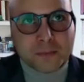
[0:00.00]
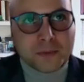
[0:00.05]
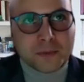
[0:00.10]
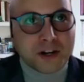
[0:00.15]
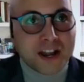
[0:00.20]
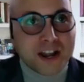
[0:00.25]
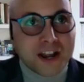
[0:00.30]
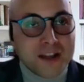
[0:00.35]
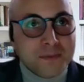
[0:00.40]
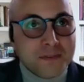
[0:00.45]

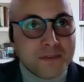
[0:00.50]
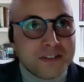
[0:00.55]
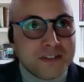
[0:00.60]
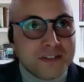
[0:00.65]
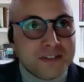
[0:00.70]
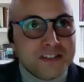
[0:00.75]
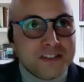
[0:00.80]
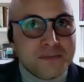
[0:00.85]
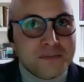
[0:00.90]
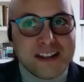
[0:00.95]
perhaps
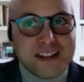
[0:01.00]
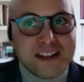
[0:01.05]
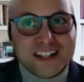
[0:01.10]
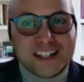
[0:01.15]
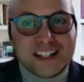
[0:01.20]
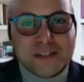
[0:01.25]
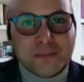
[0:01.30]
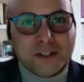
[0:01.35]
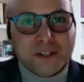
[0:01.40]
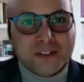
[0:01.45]
it's my
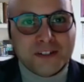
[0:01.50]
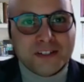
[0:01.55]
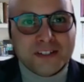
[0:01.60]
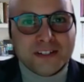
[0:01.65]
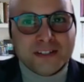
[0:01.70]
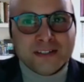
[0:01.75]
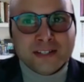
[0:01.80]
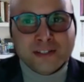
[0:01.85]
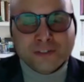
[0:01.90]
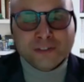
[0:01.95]

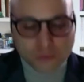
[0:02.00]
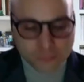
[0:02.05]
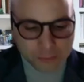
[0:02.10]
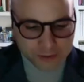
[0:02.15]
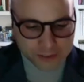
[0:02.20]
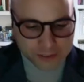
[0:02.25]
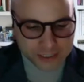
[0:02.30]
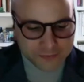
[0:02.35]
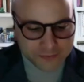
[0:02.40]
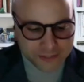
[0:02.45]
experiences. I do
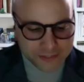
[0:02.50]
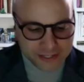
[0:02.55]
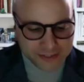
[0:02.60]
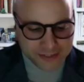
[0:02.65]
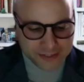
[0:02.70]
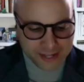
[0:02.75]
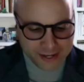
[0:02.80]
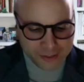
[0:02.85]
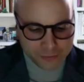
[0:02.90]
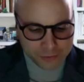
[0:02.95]
believe
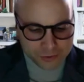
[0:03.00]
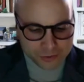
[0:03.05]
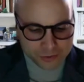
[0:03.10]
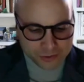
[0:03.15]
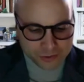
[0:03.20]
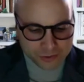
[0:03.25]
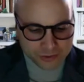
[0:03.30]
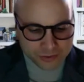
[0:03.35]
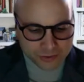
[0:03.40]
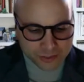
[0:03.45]
that
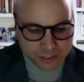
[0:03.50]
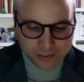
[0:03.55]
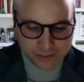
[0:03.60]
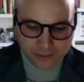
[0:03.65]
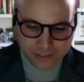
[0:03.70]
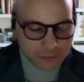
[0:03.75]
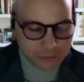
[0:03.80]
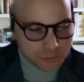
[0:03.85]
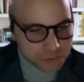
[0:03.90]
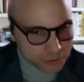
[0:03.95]

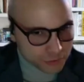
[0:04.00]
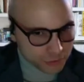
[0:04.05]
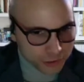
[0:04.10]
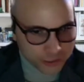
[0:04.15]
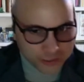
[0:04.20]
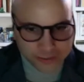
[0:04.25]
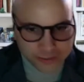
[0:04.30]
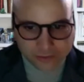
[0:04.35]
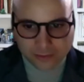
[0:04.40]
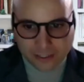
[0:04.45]
language
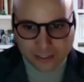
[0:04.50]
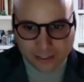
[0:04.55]
learning,